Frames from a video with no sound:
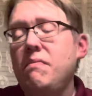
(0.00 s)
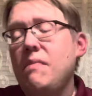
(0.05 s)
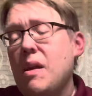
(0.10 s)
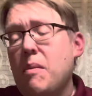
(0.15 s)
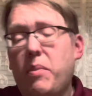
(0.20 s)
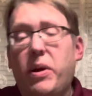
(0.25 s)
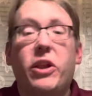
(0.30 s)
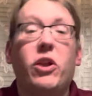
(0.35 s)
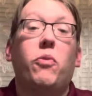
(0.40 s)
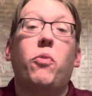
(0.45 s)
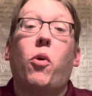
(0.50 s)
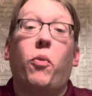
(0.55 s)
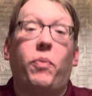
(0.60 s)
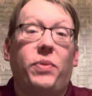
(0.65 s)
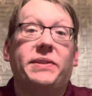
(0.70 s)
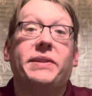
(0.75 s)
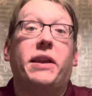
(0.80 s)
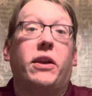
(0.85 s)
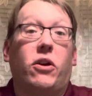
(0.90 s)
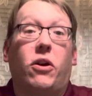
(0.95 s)
But you won't be
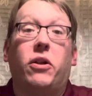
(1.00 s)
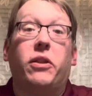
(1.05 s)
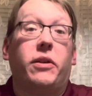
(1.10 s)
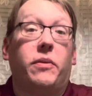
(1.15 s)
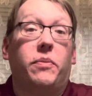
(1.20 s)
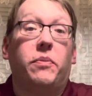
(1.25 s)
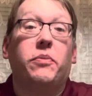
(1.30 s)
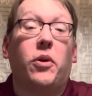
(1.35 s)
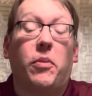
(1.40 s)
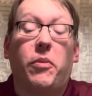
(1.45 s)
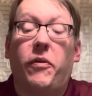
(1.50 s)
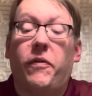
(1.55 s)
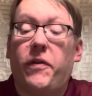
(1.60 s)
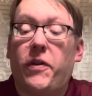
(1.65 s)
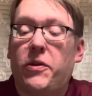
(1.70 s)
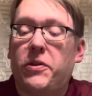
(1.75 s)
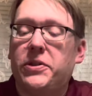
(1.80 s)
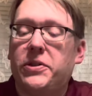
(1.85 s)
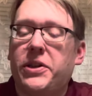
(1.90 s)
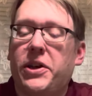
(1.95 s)
seeing all the promo
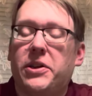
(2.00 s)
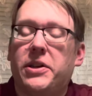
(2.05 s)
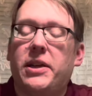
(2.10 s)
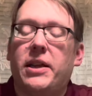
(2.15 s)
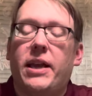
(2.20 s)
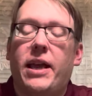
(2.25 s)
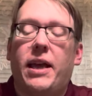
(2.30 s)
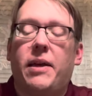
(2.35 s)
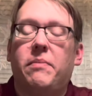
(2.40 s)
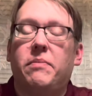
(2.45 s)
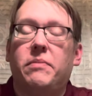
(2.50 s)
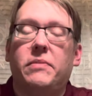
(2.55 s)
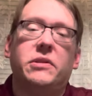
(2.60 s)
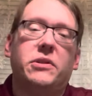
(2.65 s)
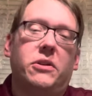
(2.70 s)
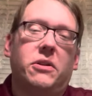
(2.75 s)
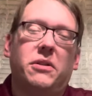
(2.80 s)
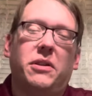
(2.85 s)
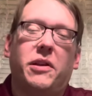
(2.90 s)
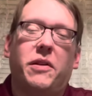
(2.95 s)
photos here today, but
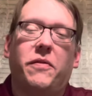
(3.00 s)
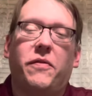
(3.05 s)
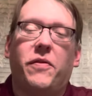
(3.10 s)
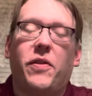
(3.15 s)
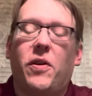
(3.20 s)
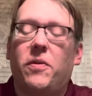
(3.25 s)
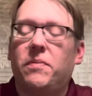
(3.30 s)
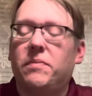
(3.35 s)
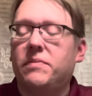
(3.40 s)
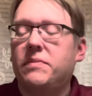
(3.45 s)
certainly a few.